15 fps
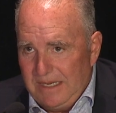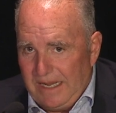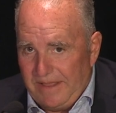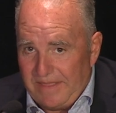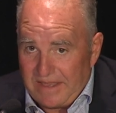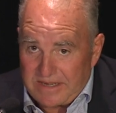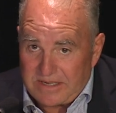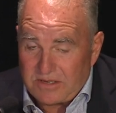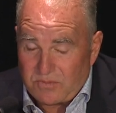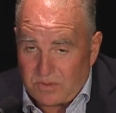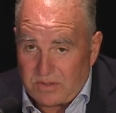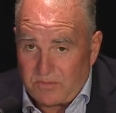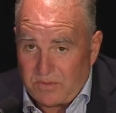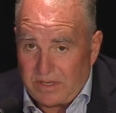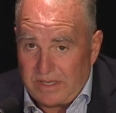and this is
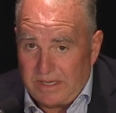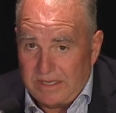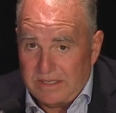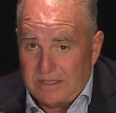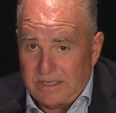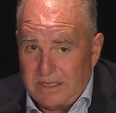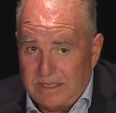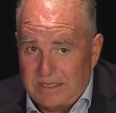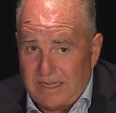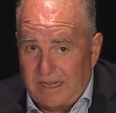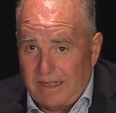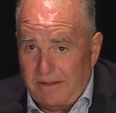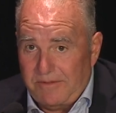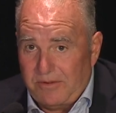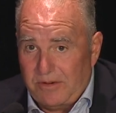what really is
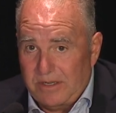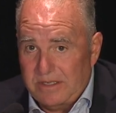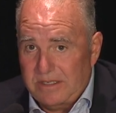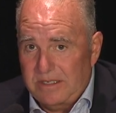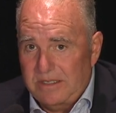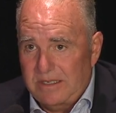exciting for us